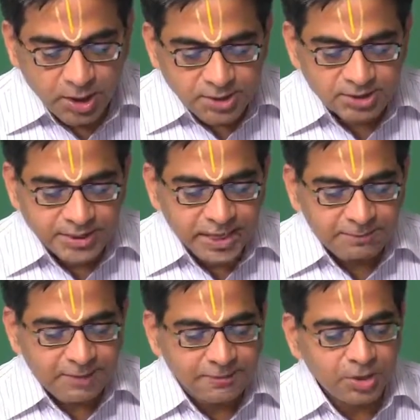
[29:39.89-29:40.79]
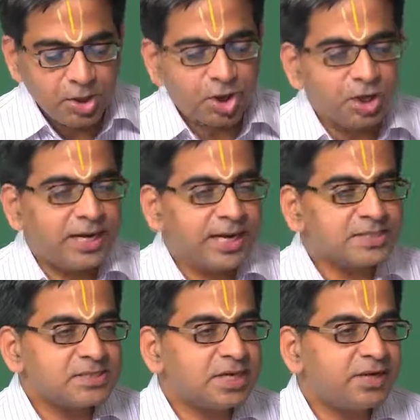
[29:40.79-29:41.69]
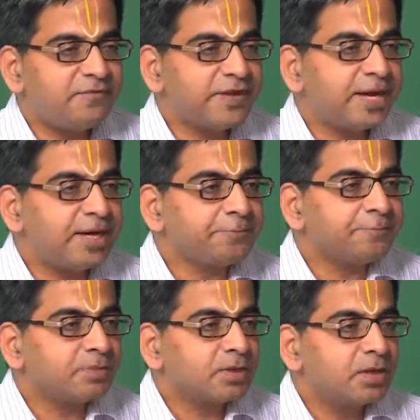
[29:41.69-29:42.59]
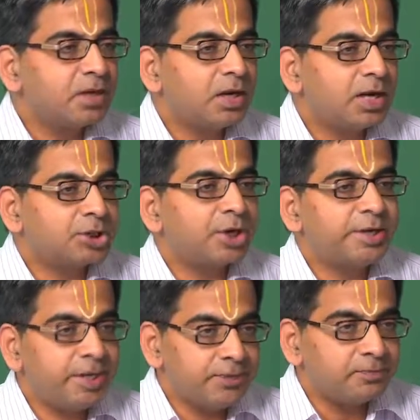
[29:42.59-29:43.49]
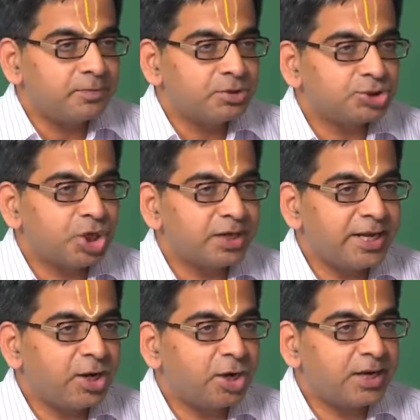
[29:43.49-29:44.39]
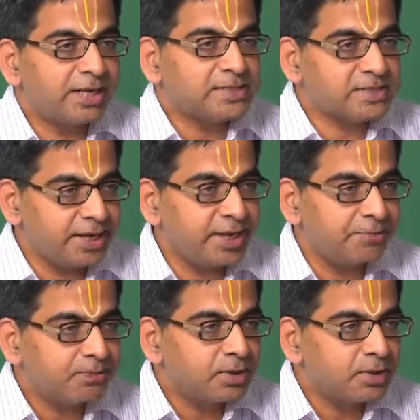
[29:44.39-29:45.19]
So, there are people called as certificate authority, shortly called as a CA.